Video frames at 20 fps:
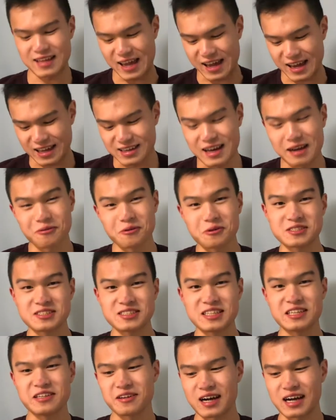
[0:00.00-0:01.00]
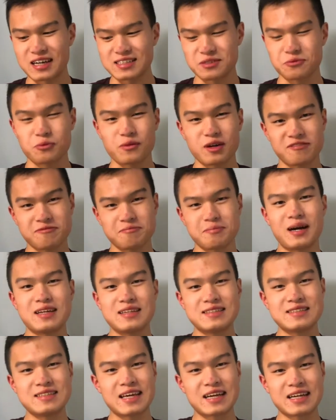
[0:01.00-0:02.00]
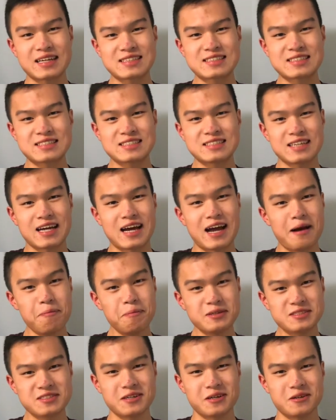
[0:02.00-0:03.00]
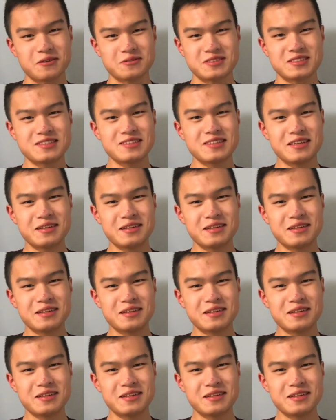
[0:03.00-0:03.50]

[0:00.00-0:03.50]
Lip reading: and I will see you guys in one of my next episodes.